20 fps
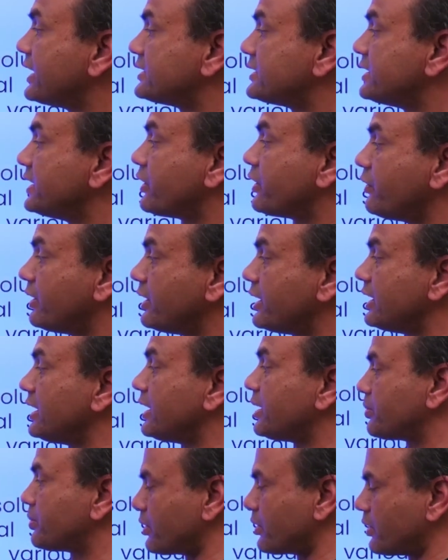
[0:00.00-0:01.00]
equity
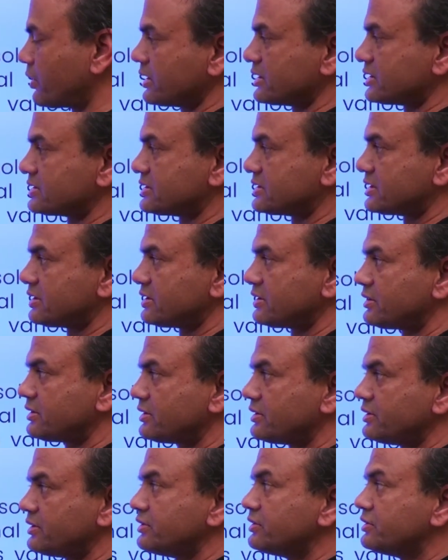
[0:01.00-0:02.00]
linked products.
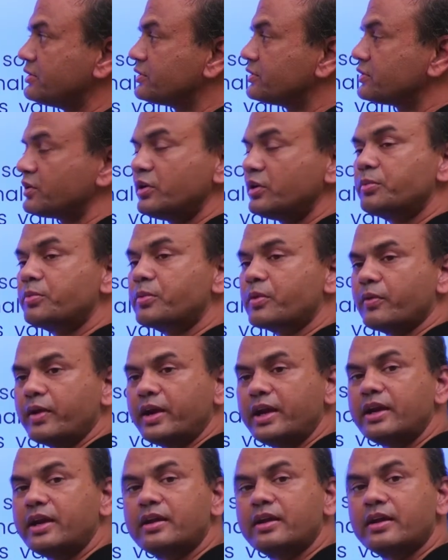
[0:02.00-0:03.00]
So you provide
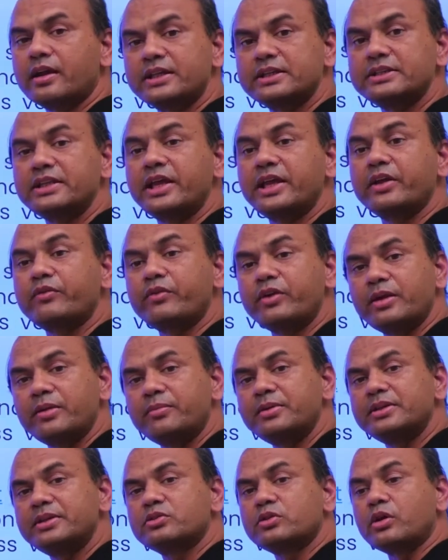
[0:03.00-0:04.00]
it again. Equity
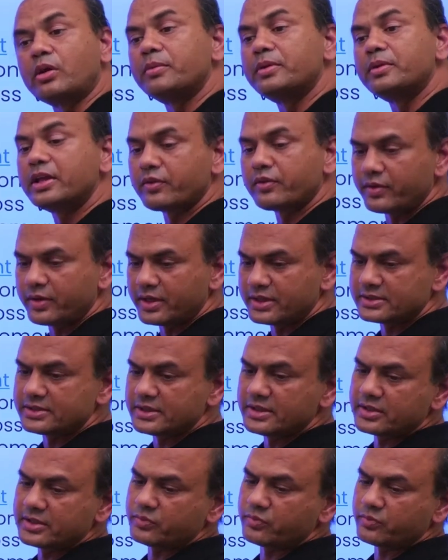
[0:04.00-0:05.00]
means common equity. See
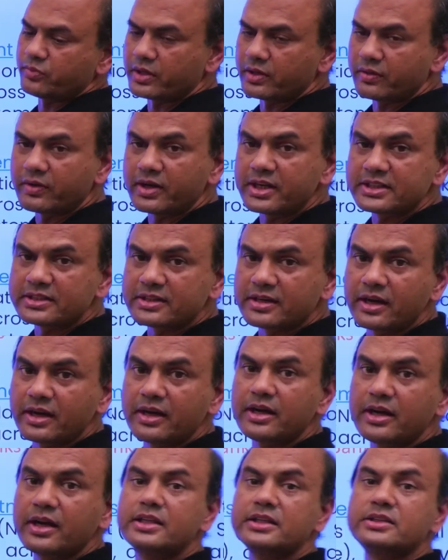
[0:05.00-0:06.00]
this, whatever is
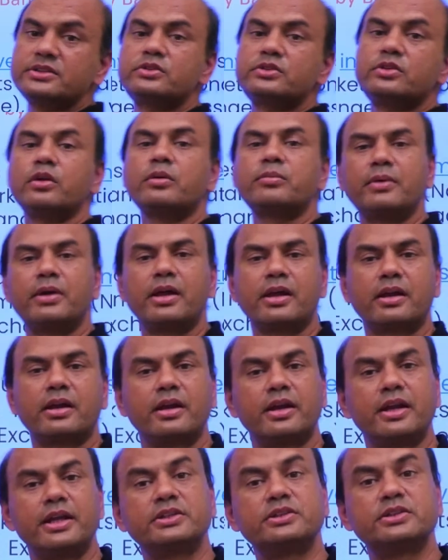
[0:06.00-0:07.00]
traded in stock market
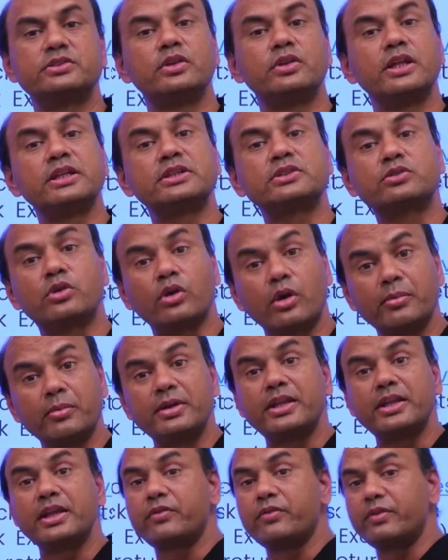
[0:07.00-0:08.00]
is known as common
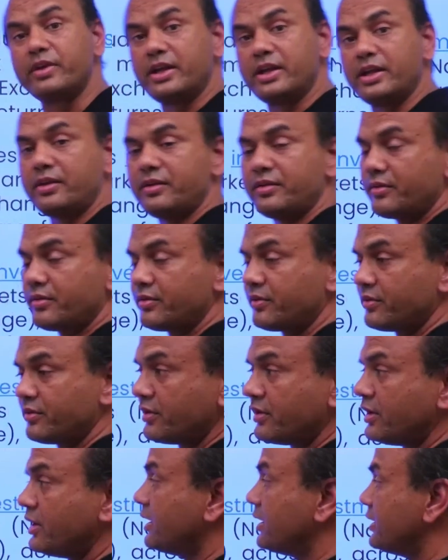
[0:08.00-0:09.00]
equity.
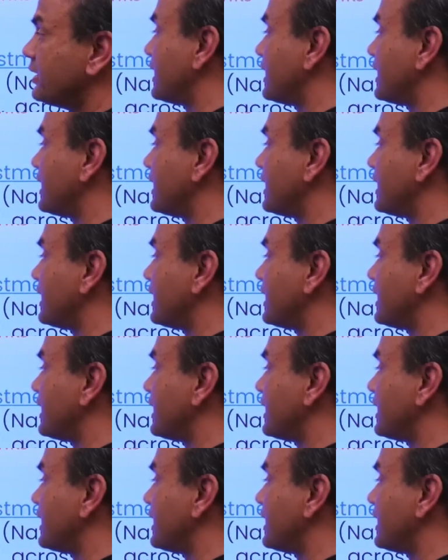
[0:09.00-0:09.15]
There